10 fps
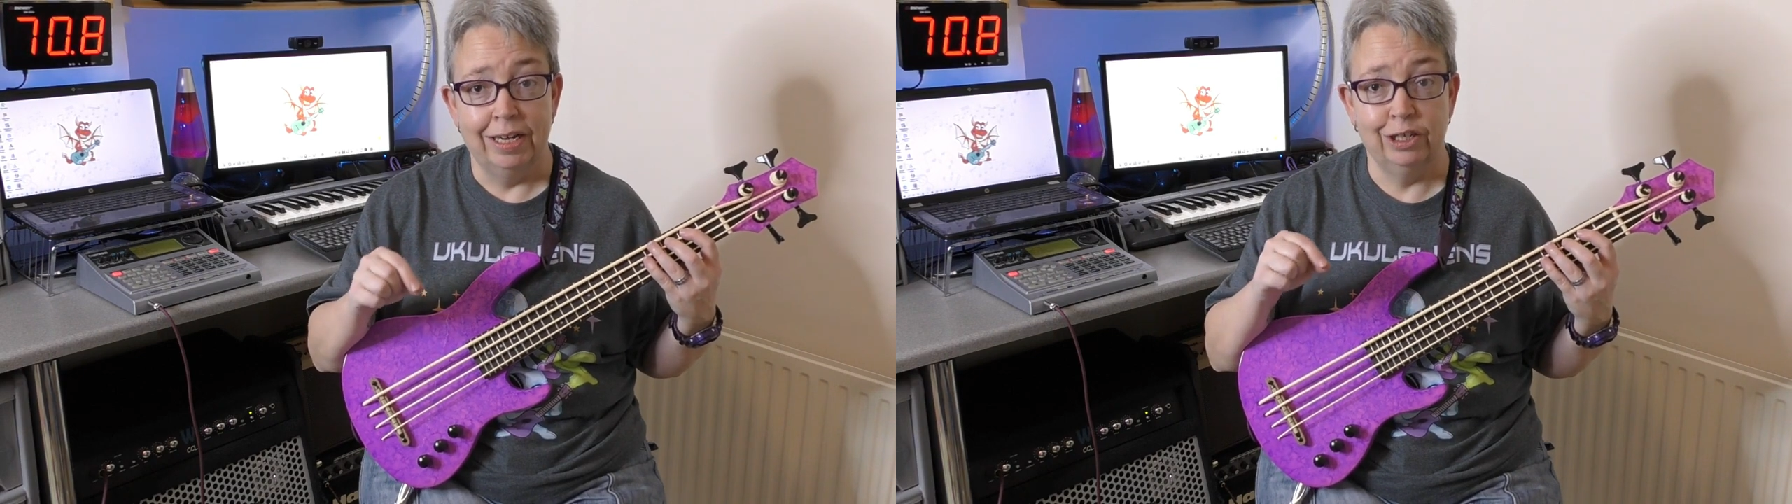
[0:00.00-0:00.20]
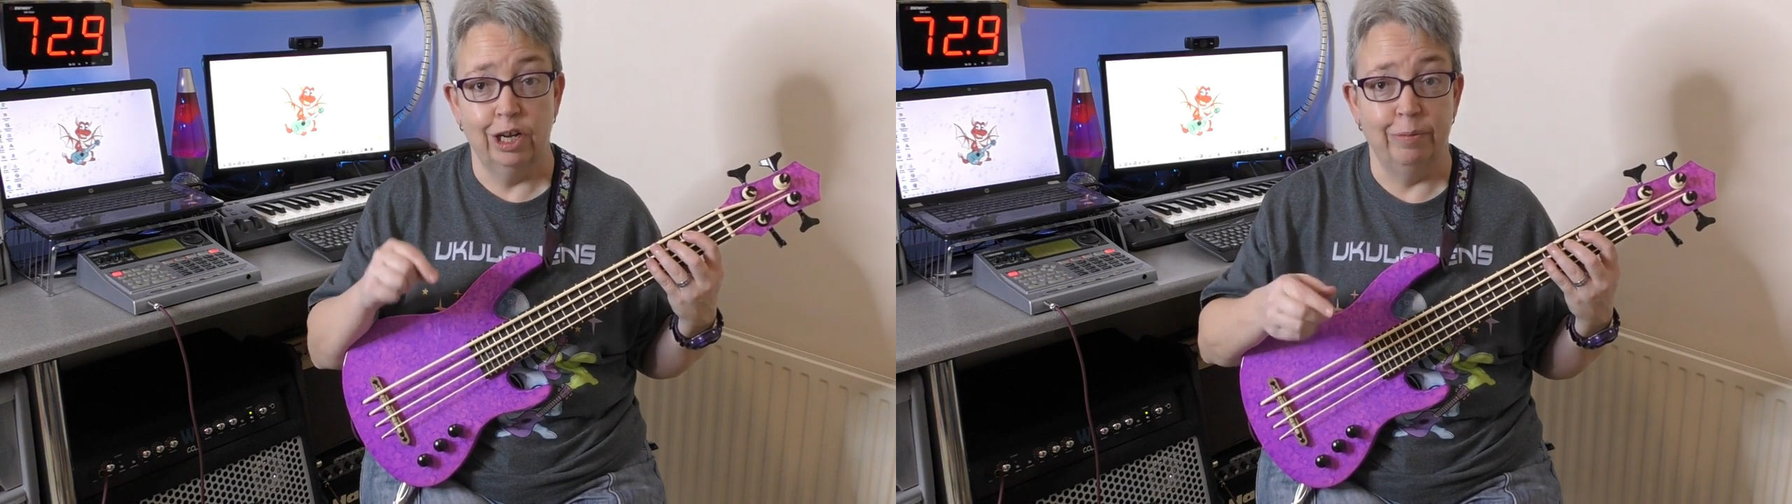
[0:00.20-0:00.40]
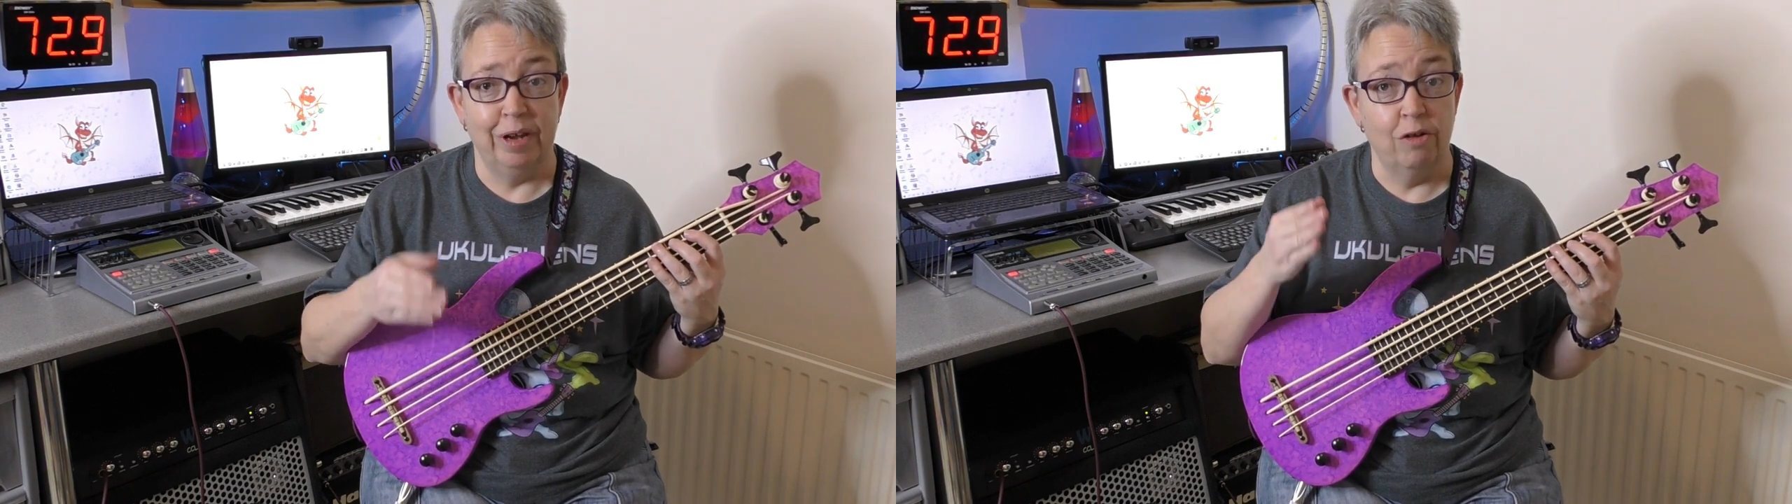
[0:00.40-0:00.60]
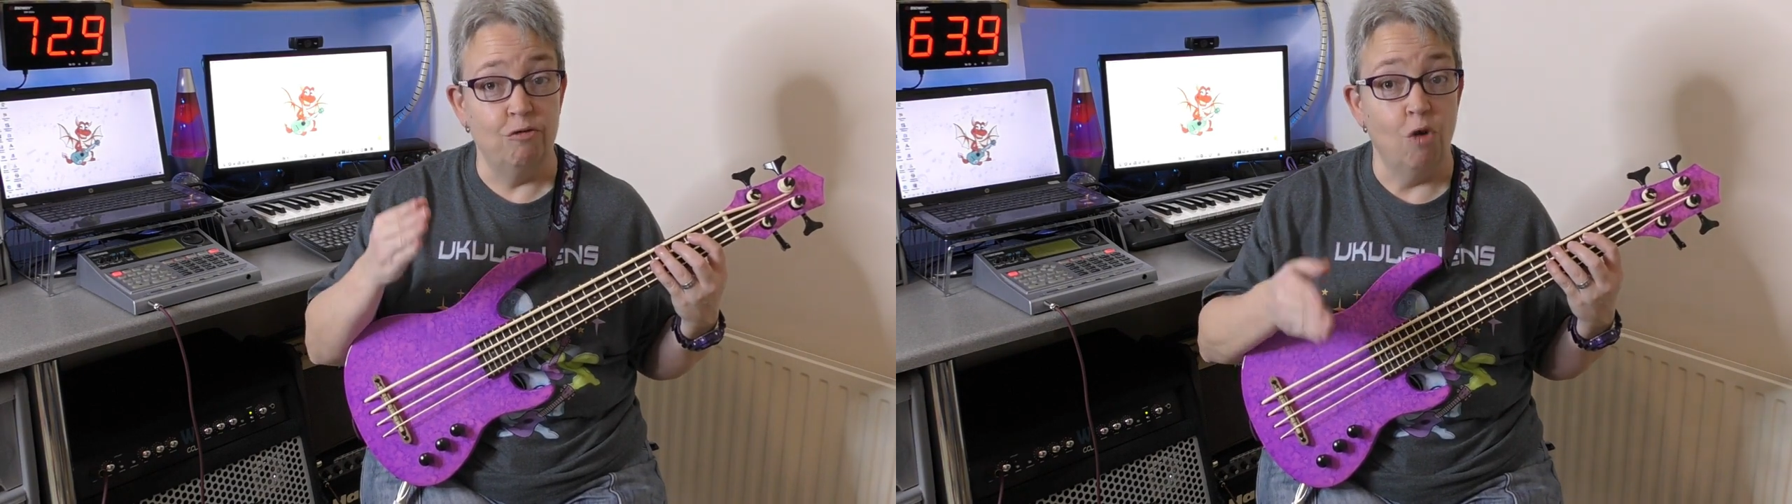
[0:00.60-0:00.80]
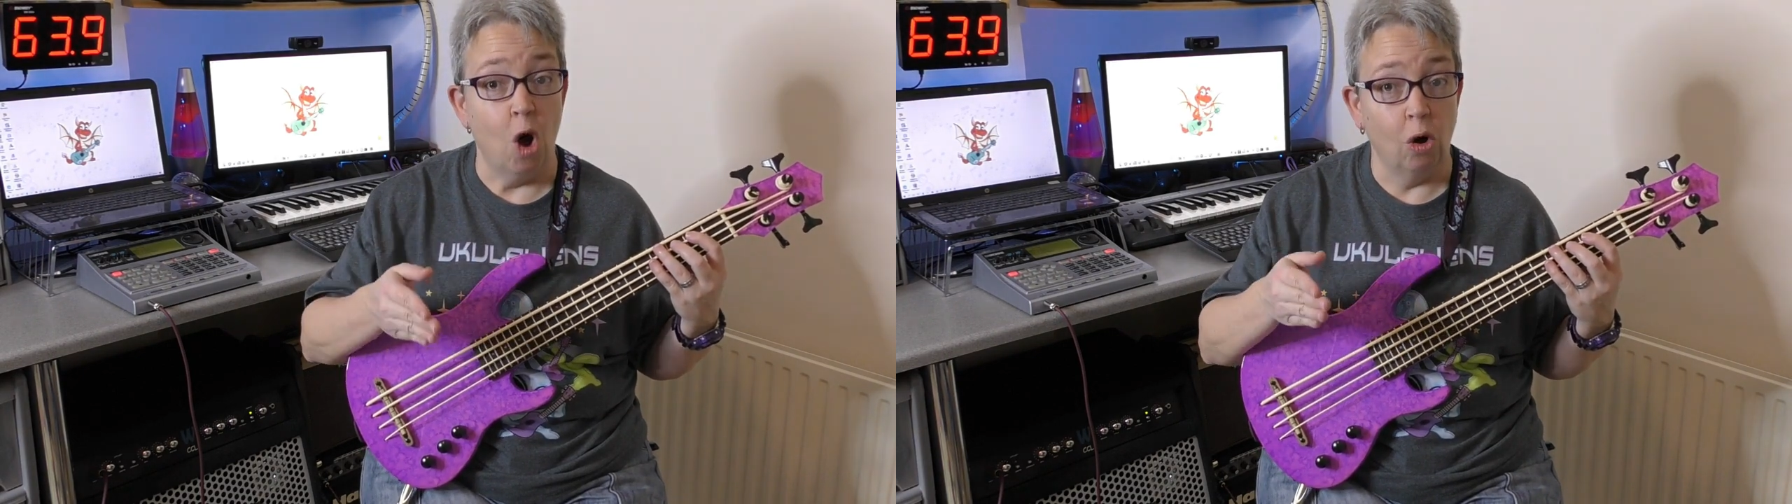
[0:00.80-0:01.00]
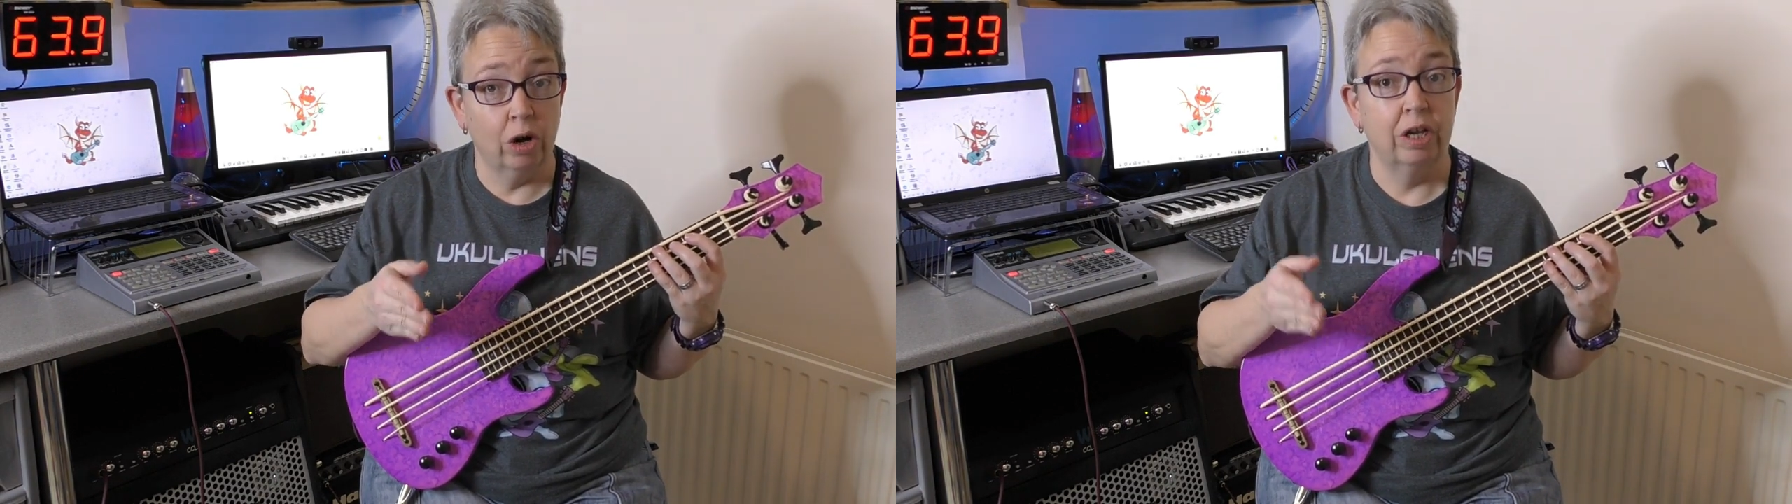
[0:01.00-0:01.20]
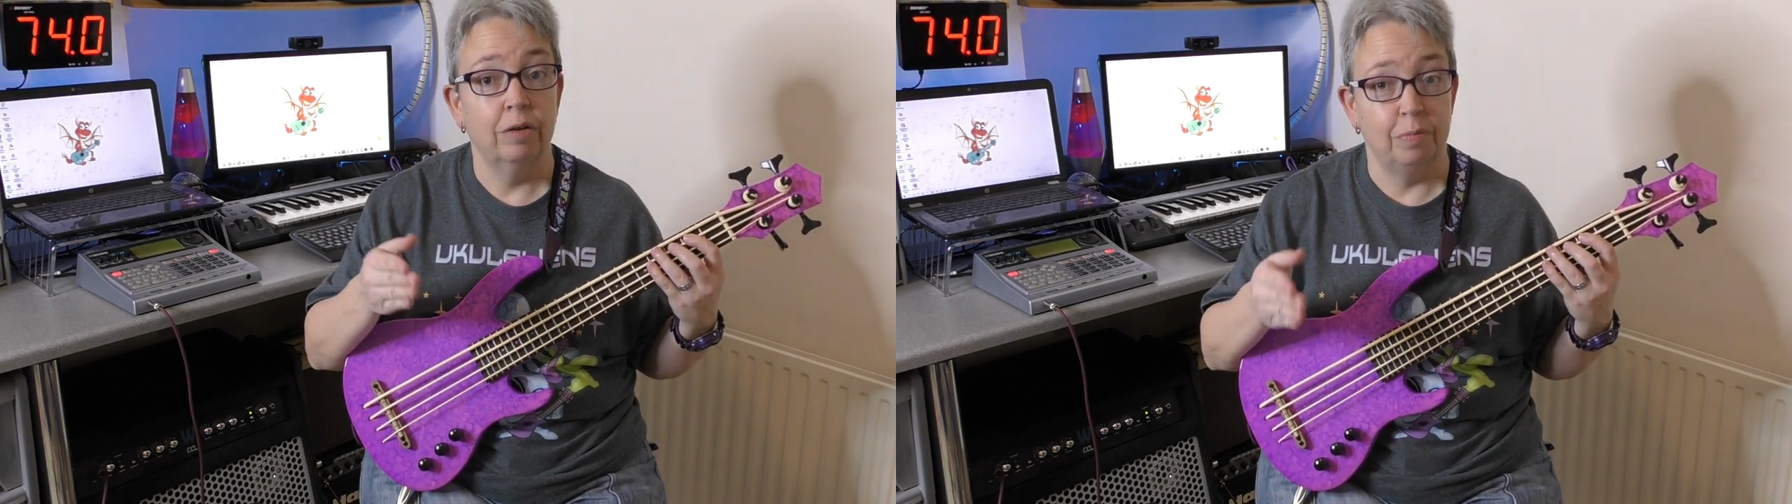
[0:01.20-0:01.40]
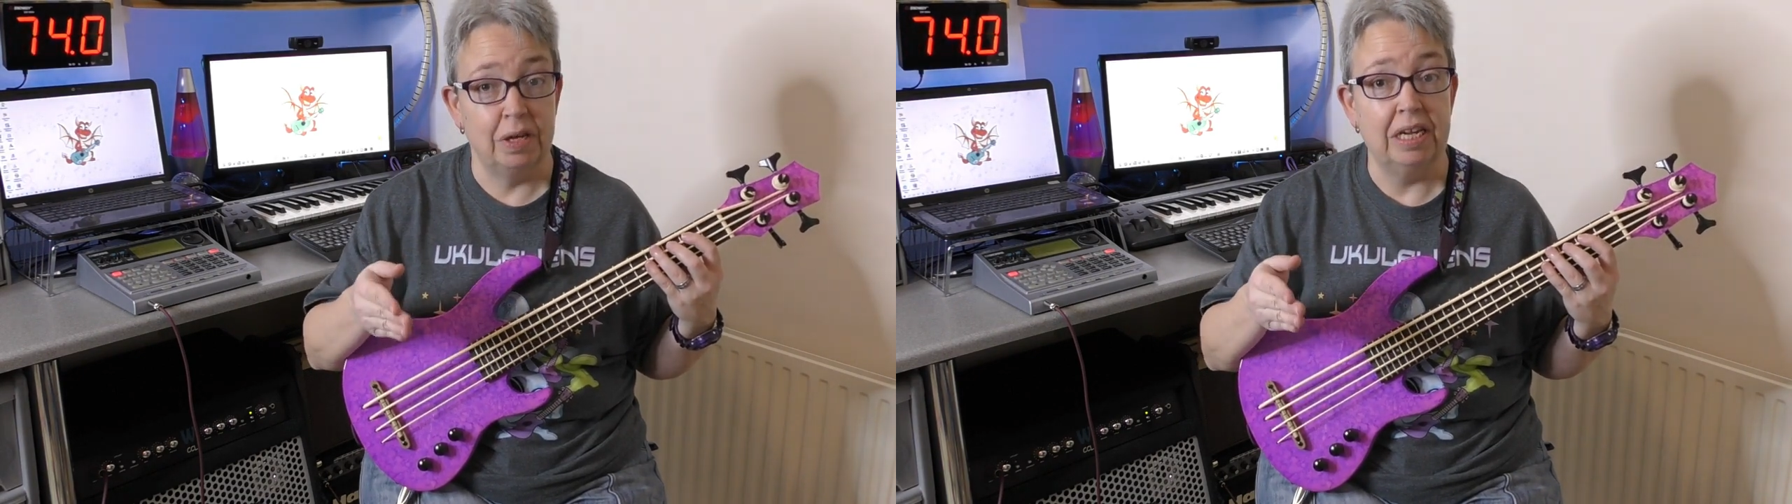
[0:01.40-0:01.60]
is going to be a rock
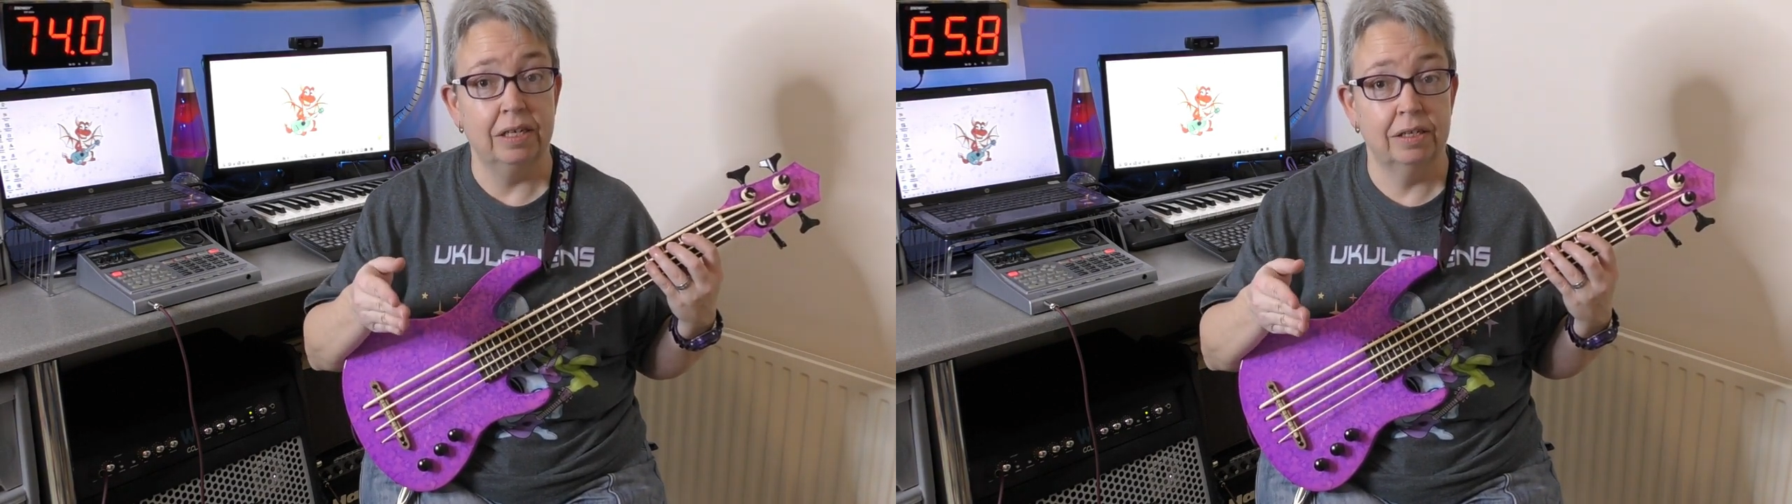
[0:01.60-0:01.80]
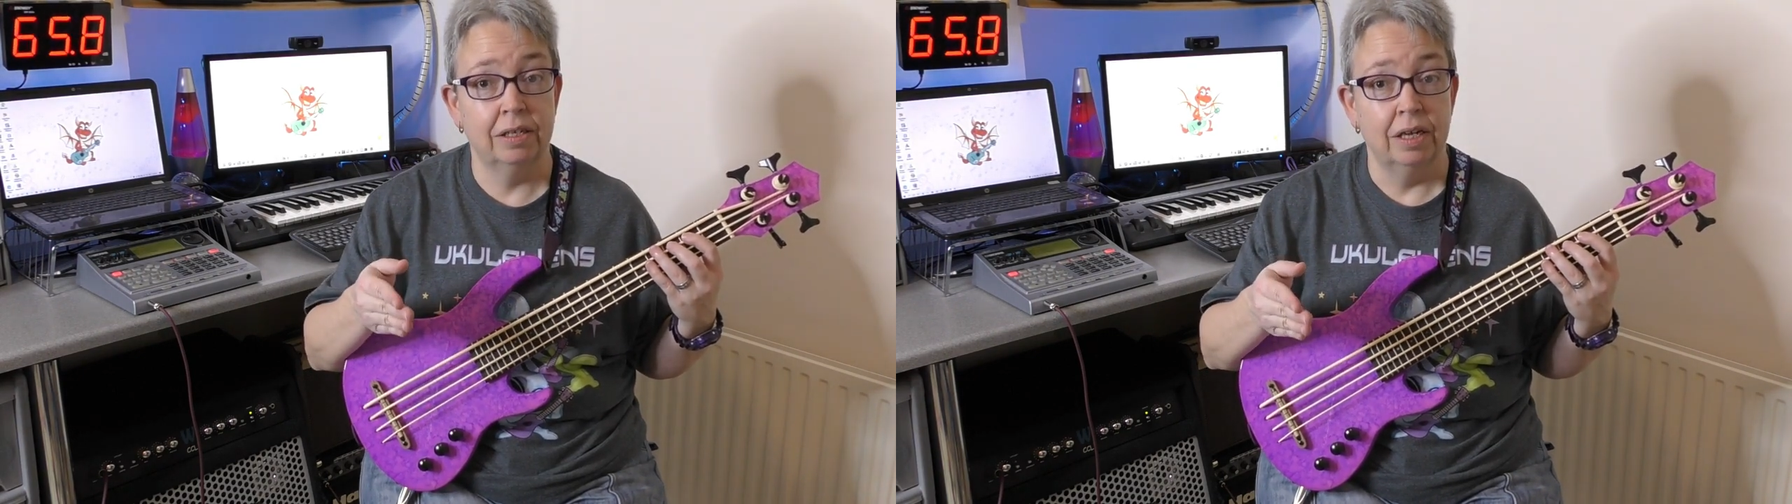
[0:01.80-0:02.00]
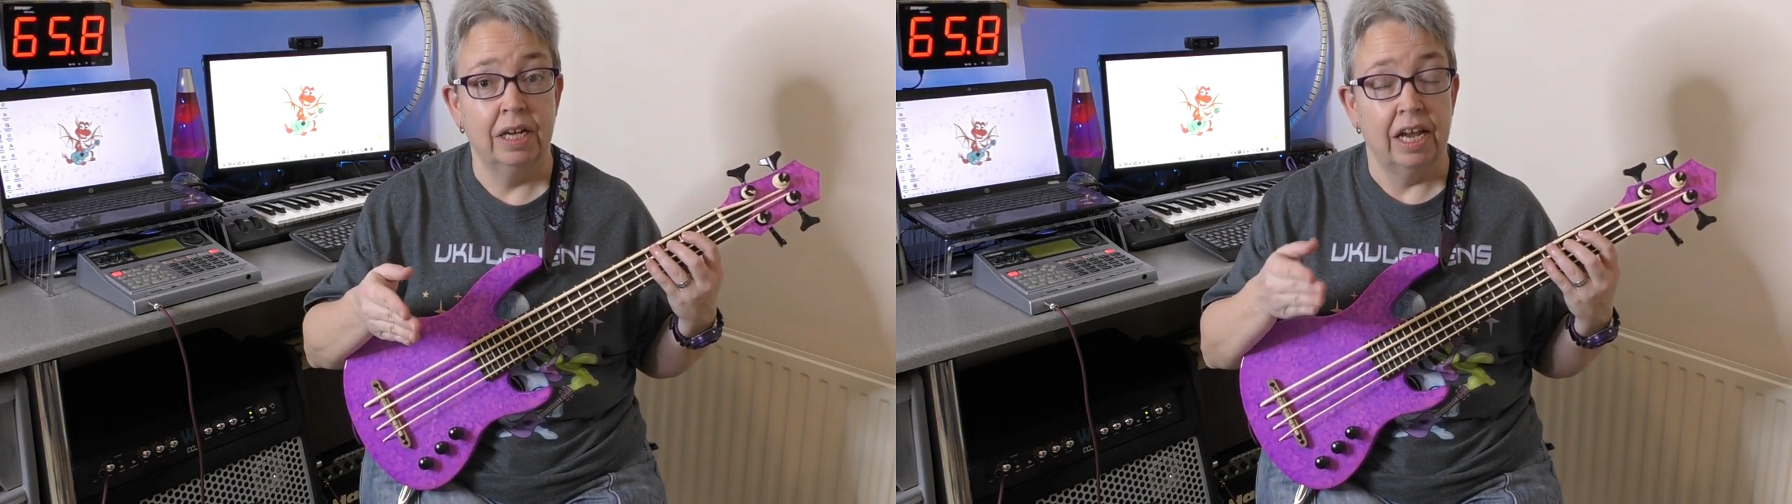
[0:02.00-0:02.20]
beat,